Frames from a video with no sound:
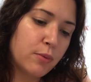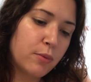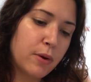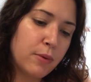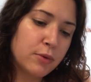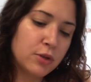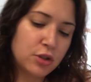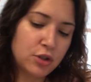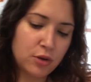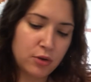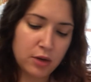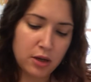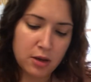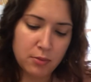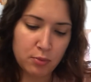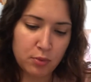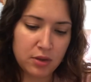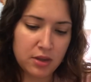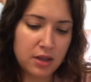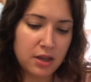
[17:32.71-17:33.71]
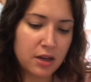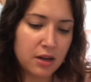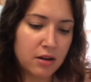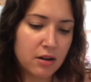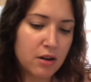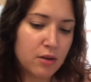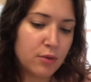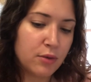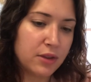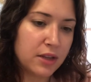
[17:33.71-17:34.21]
what we're showing up with here,
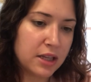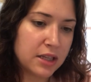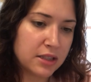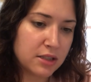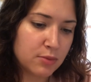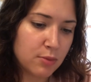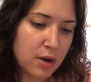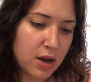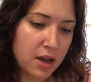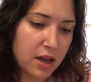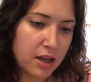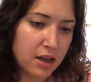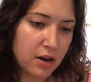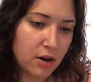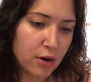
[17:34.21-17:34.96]
oh, and that's why,